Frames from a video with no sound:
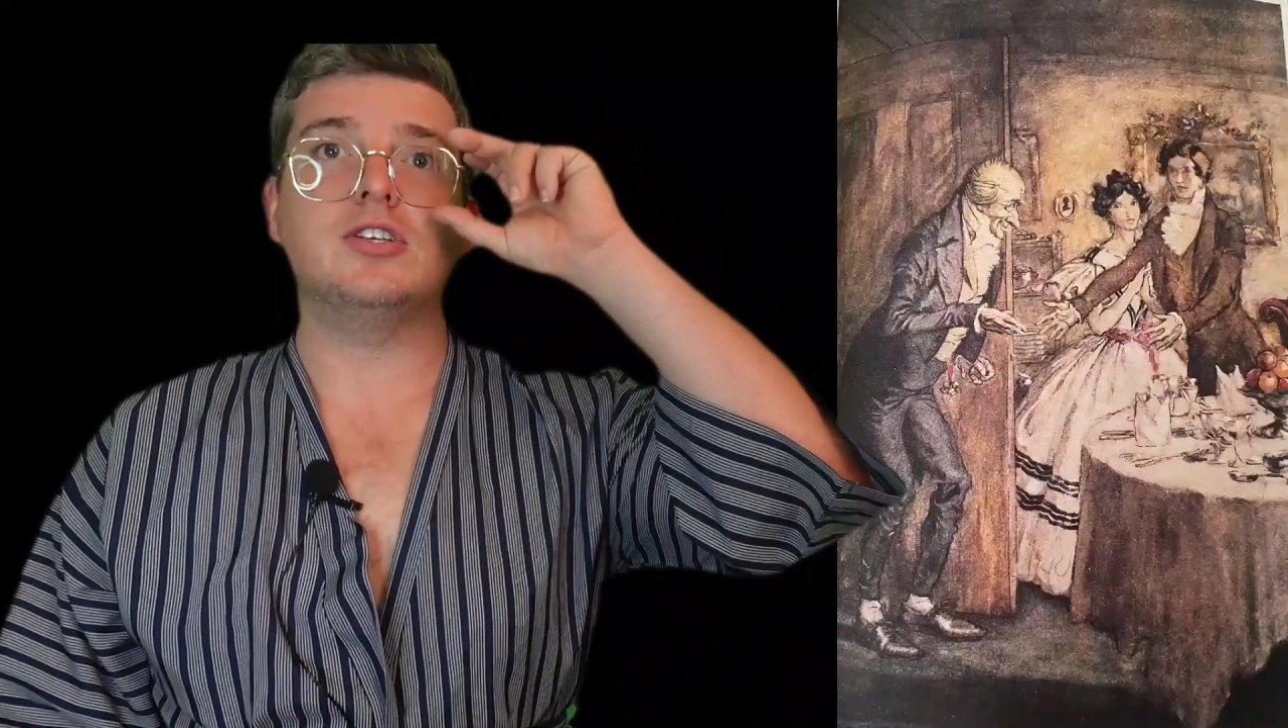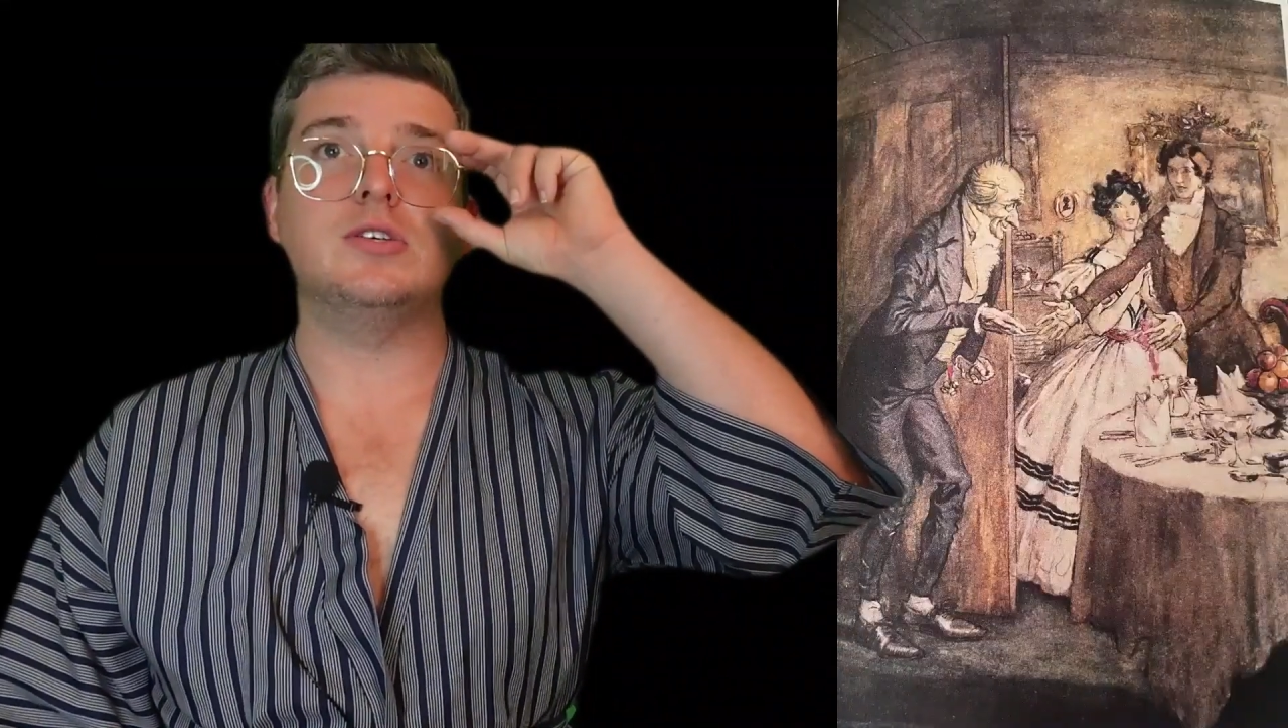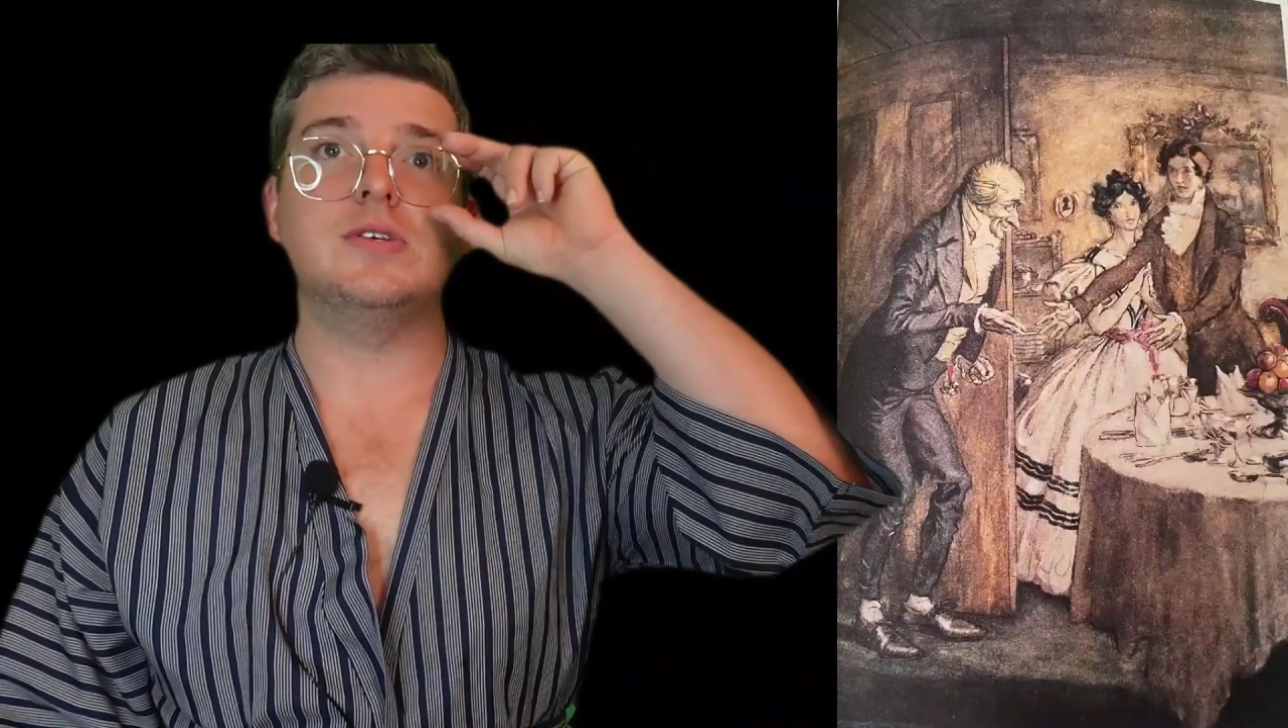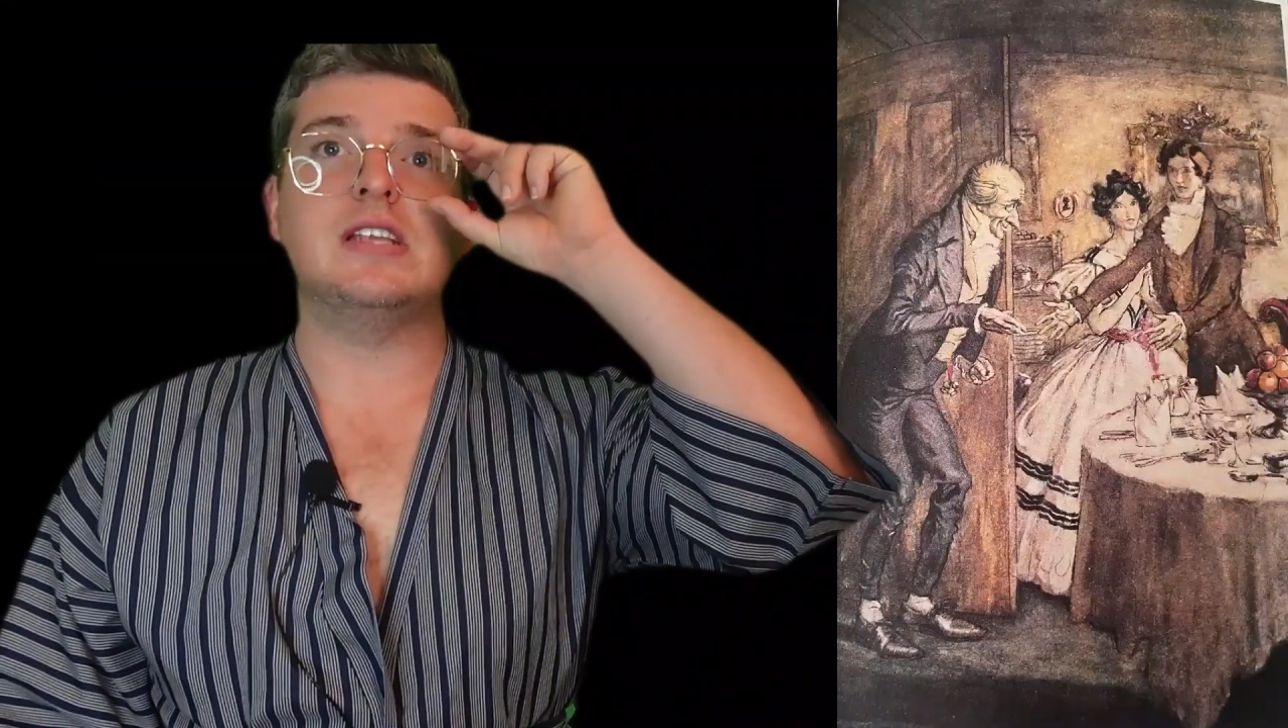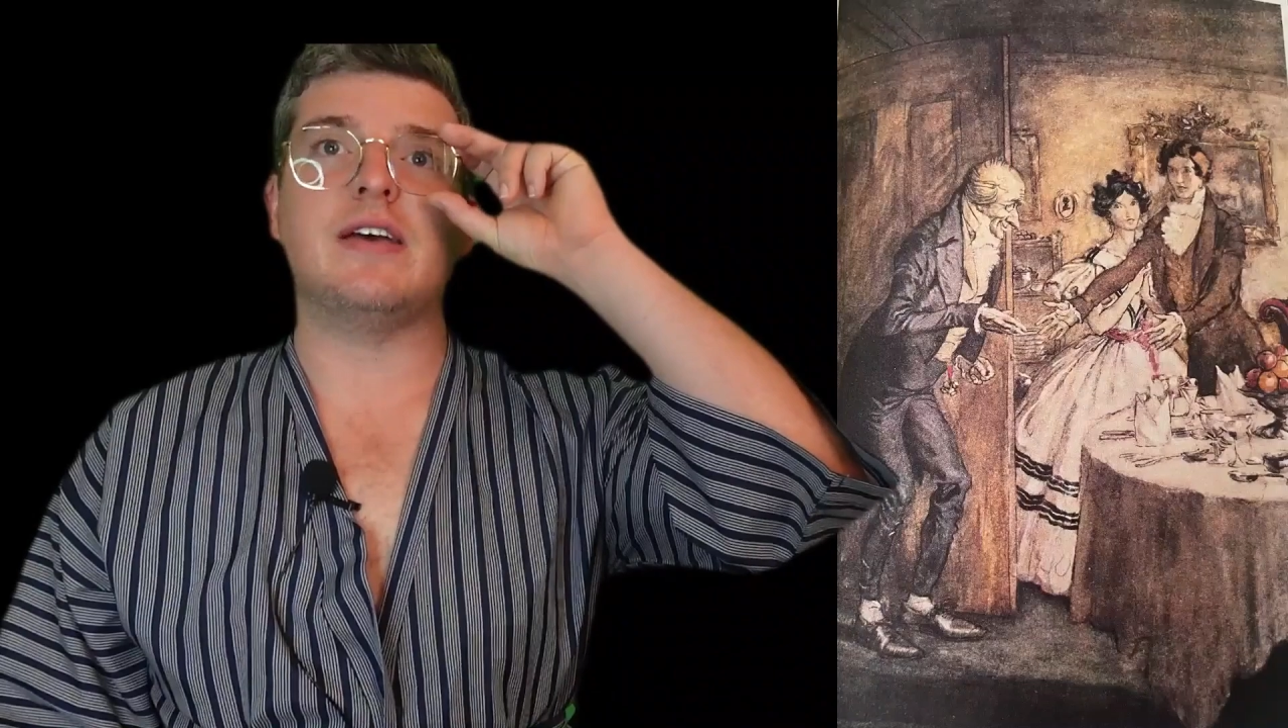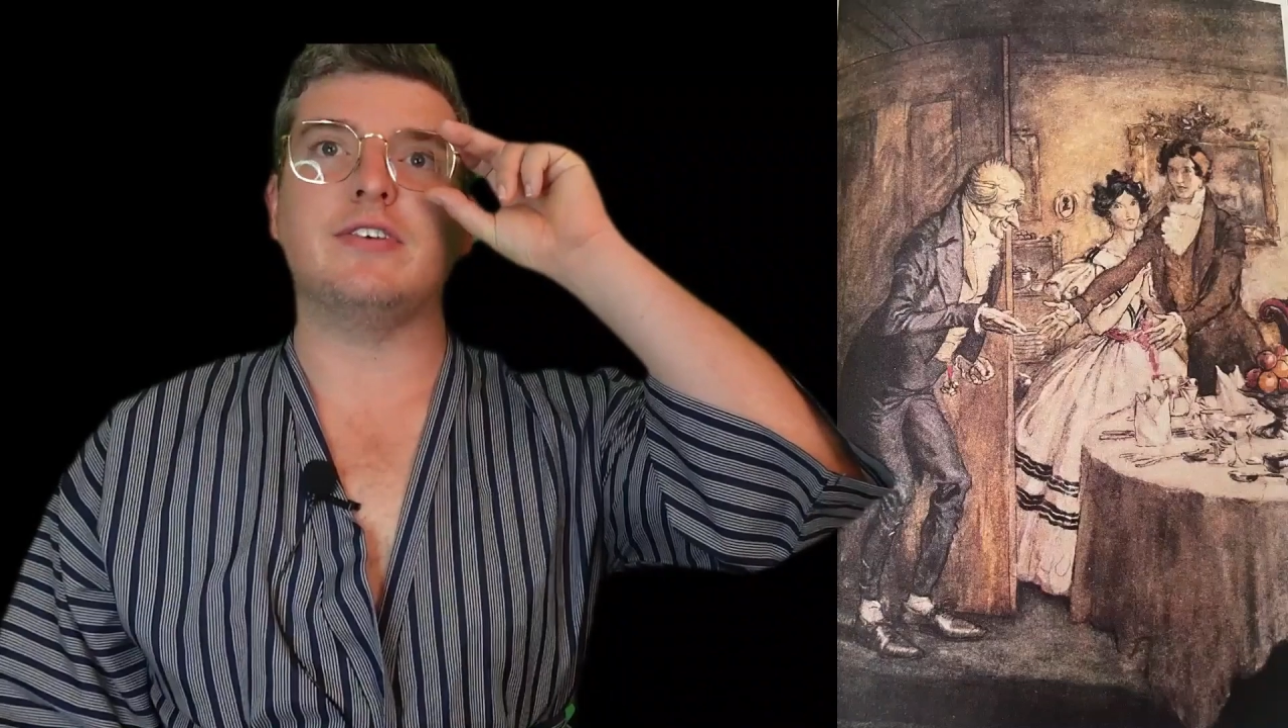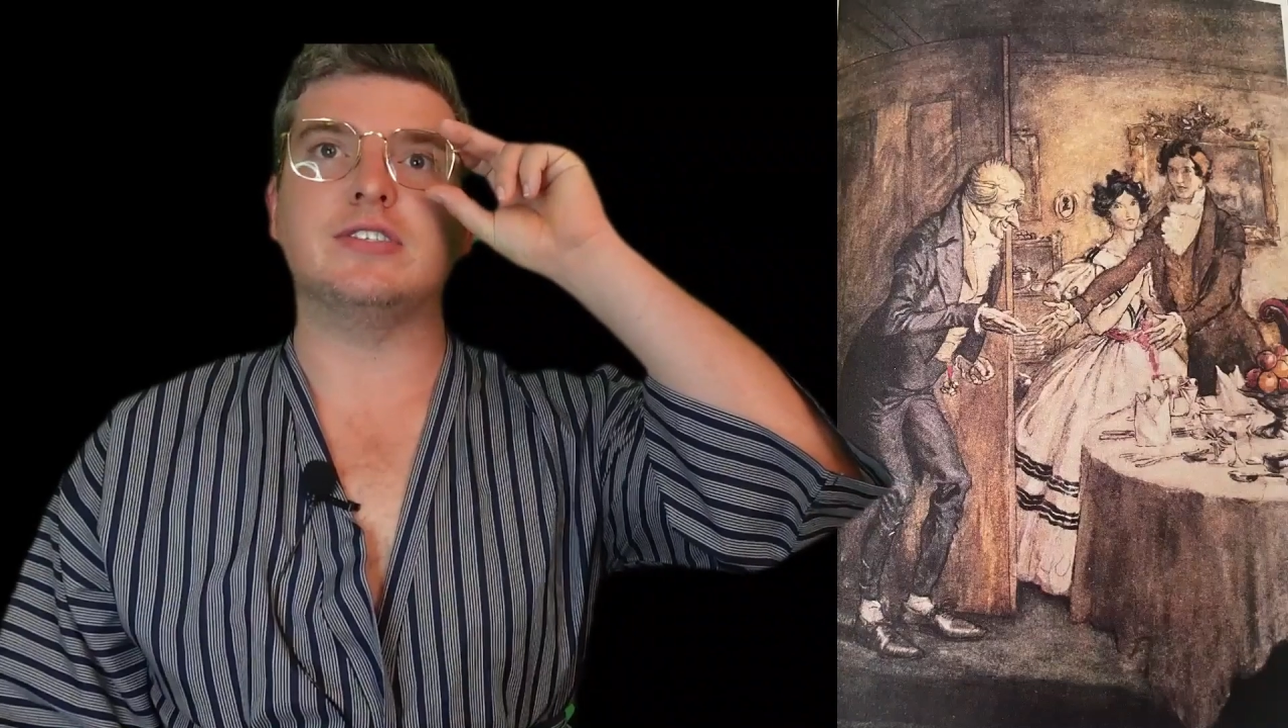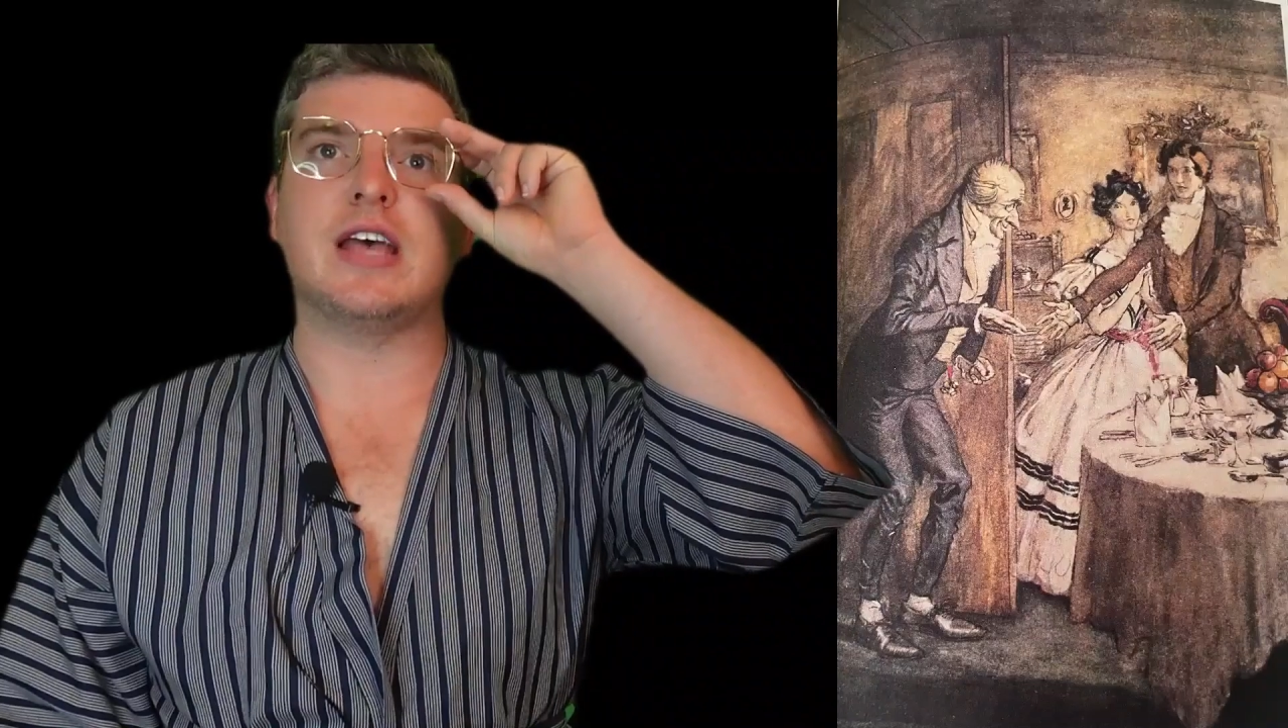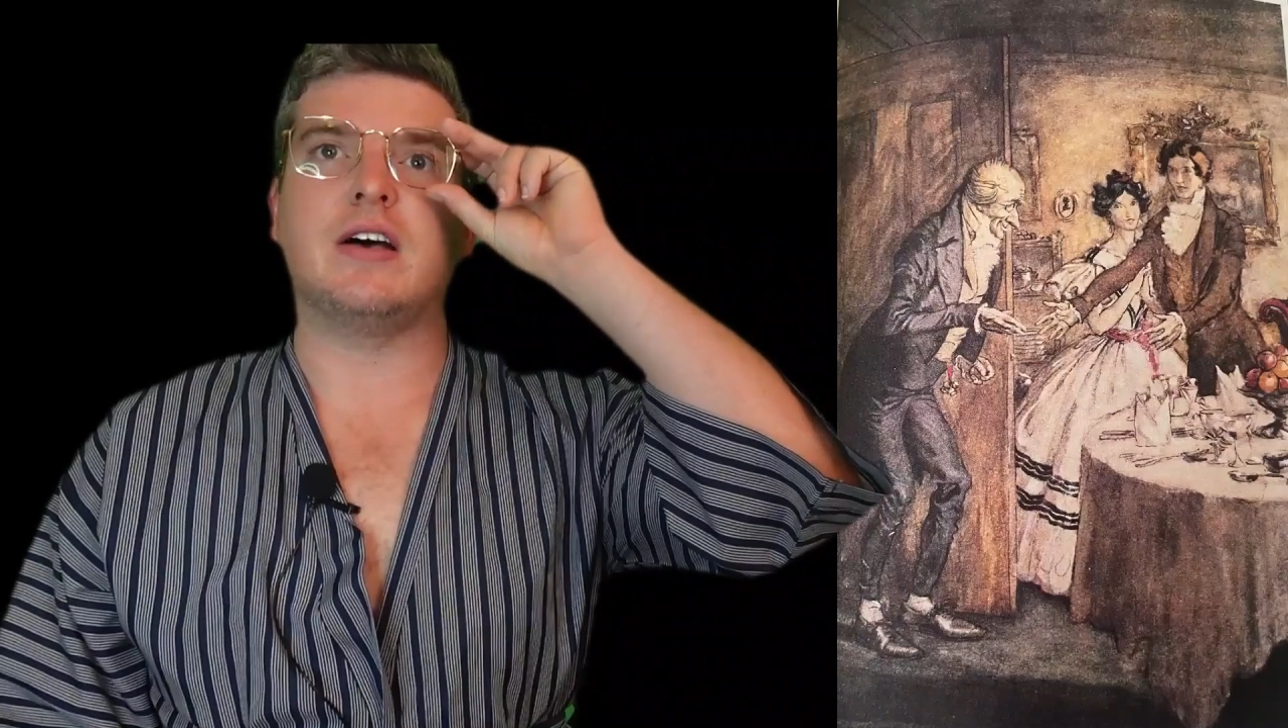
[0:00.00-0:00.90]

to his nephew's